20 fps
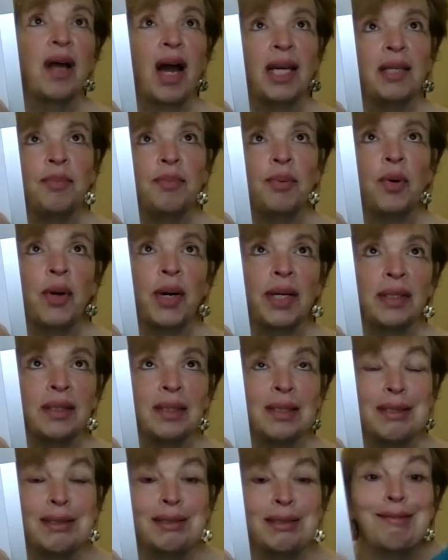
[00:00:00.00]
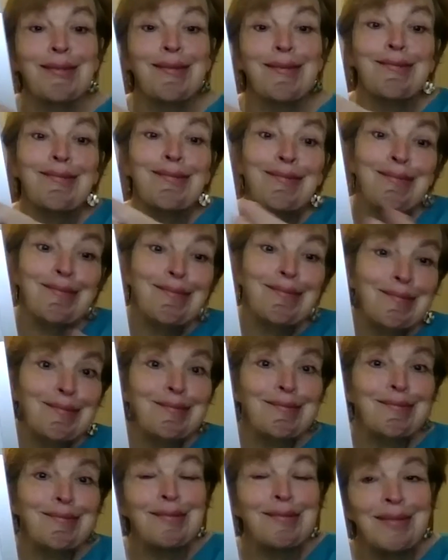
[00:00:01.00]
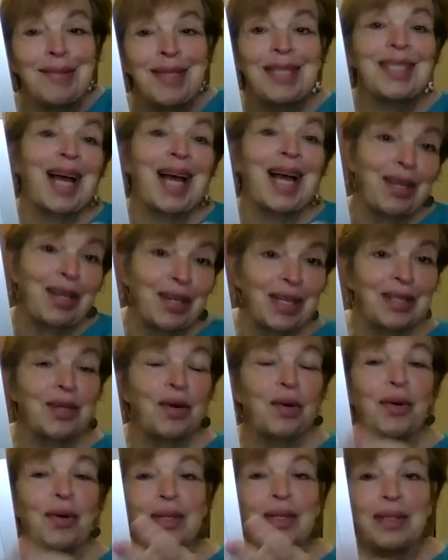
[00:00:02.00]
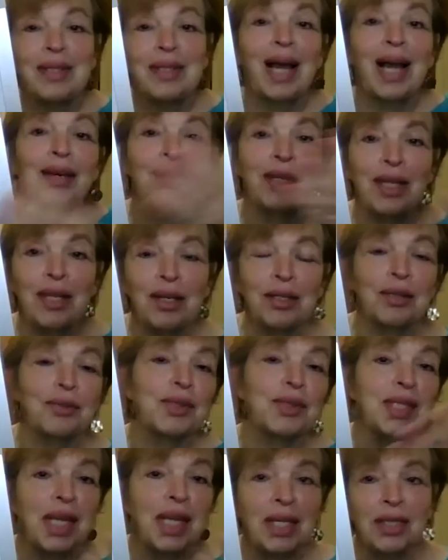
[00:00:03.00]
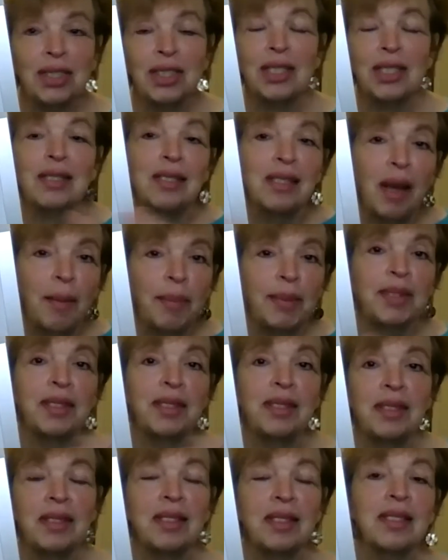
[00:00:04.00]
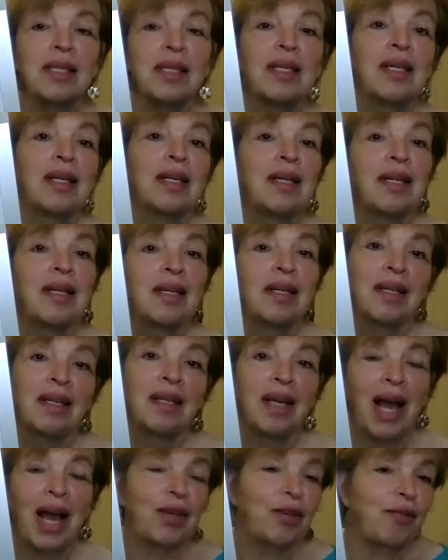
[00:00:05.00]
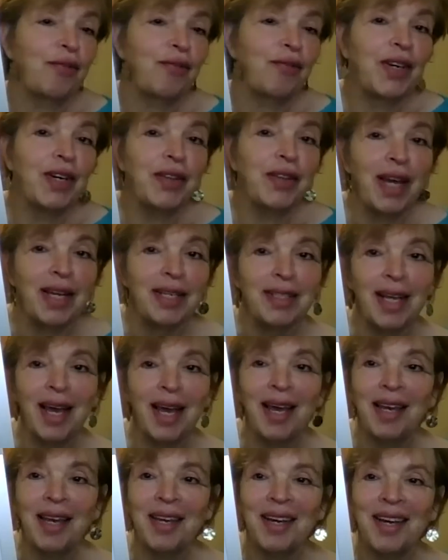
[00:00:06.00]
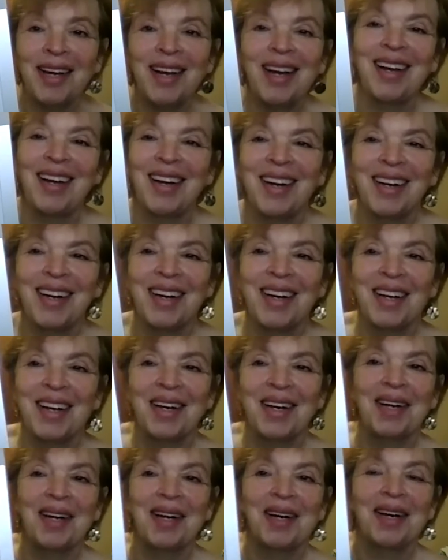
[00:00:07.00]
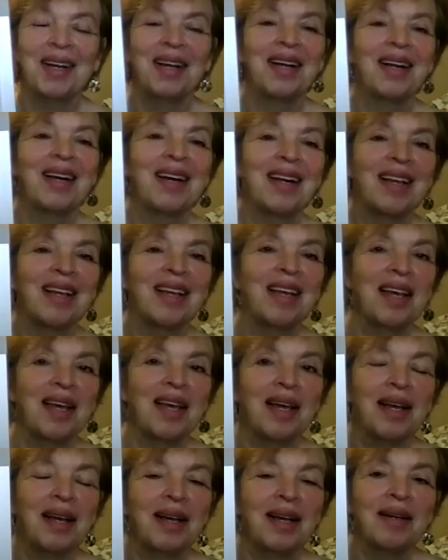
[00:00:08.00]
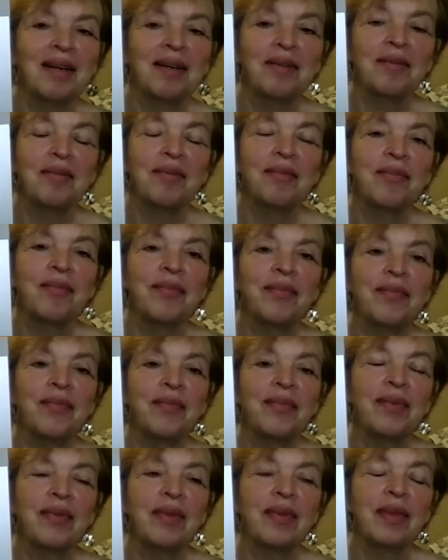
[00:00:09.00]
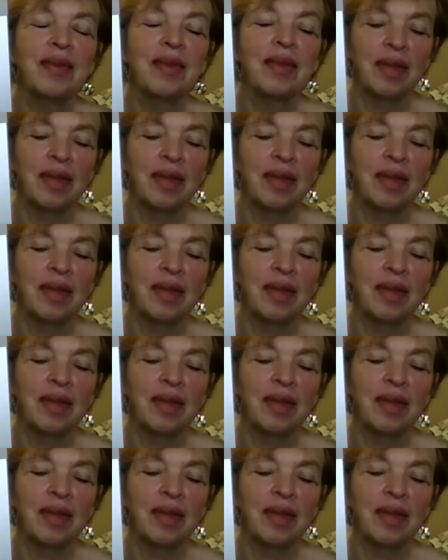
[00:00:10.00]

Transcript: nine points, Flip a now you can call, now you can include Right. singletons, doubletons, how you feel that day. Would it be better, though,